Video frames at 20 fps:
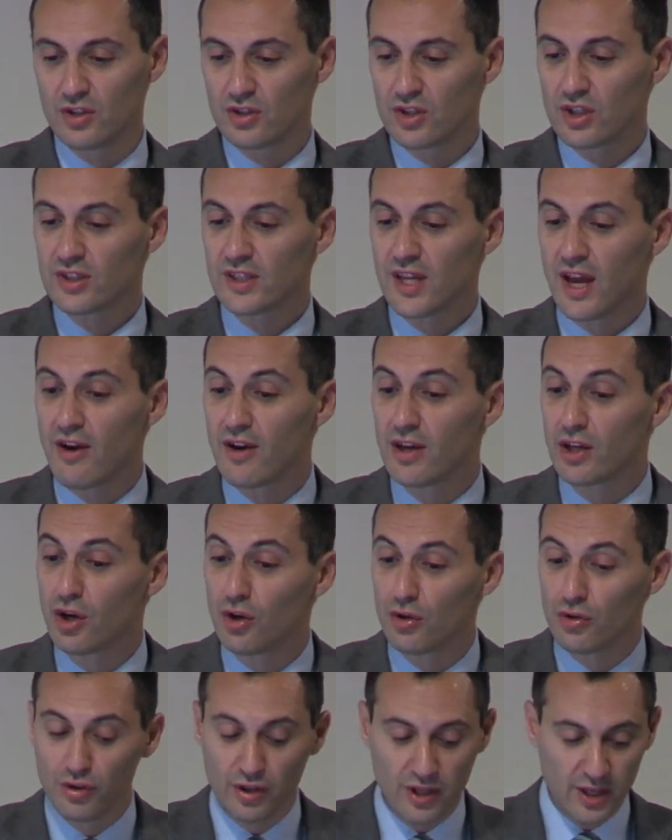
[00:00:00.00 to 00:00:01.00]
Just carrying
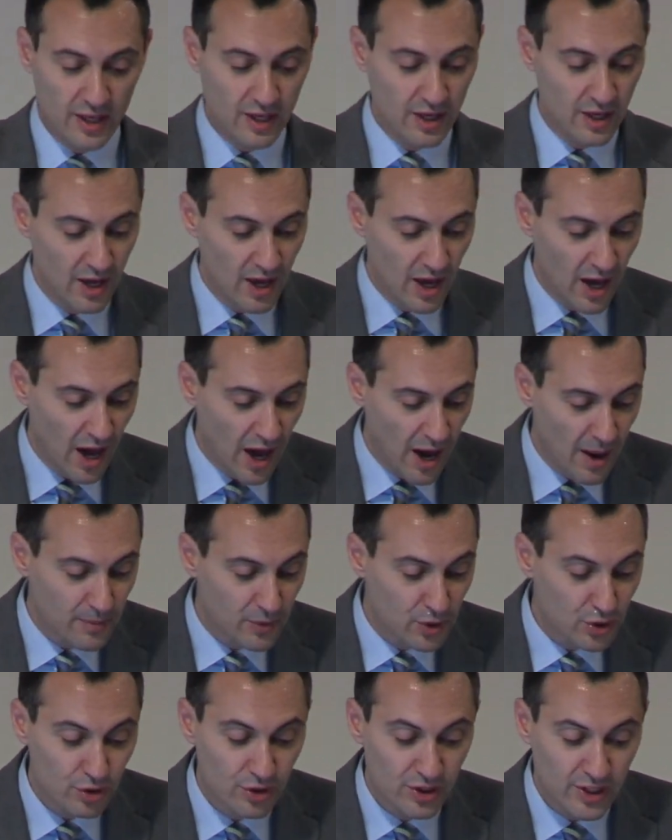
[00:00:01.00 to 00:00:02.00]
on the
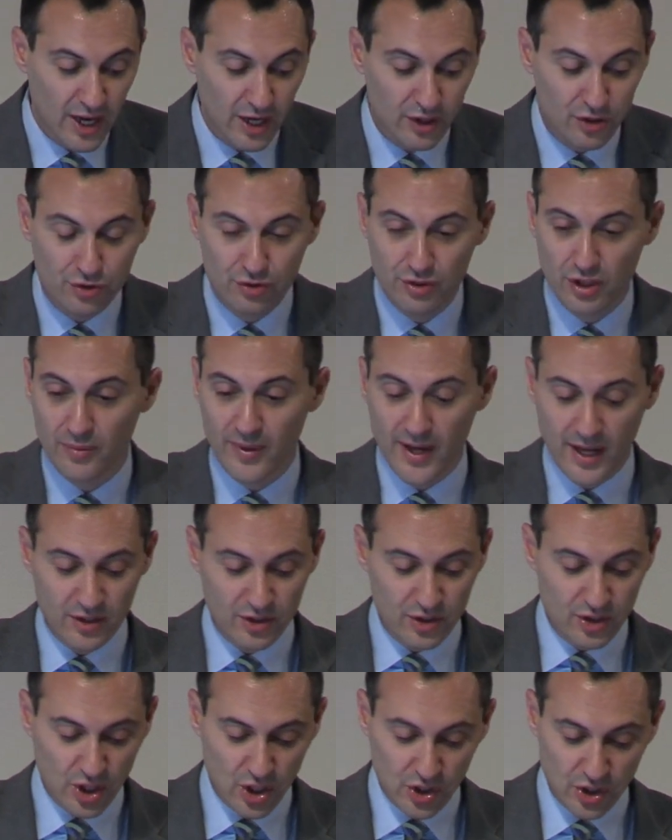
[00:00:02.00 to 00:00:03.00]
trajectory, we had
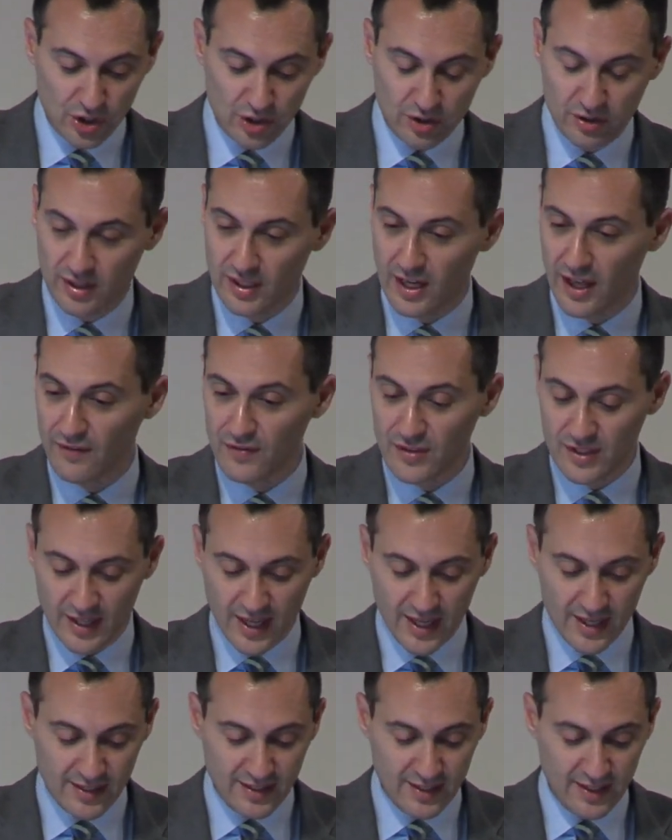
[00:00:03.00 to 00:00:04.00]
surgical gloves in
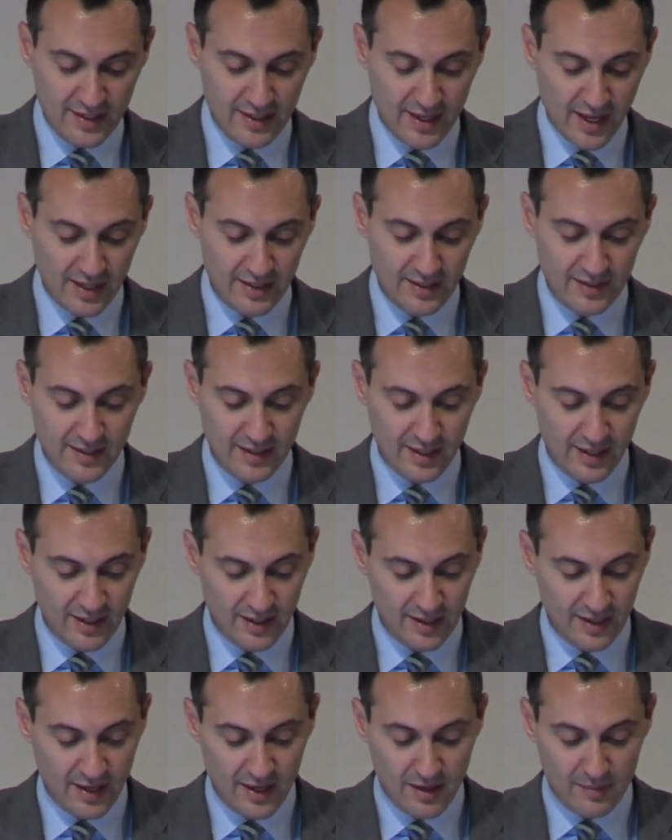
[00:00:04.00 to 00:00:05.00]

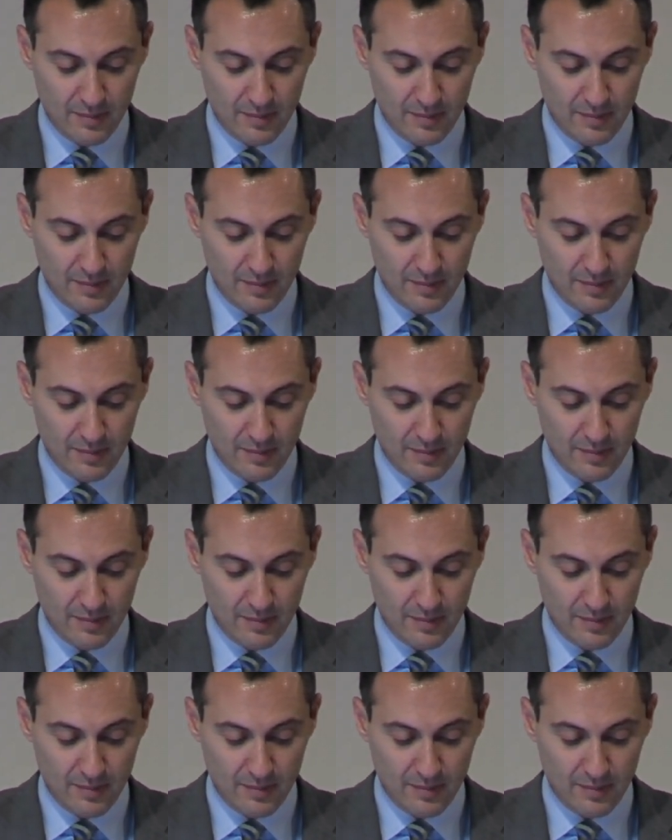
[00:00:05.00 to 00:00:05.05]
1890,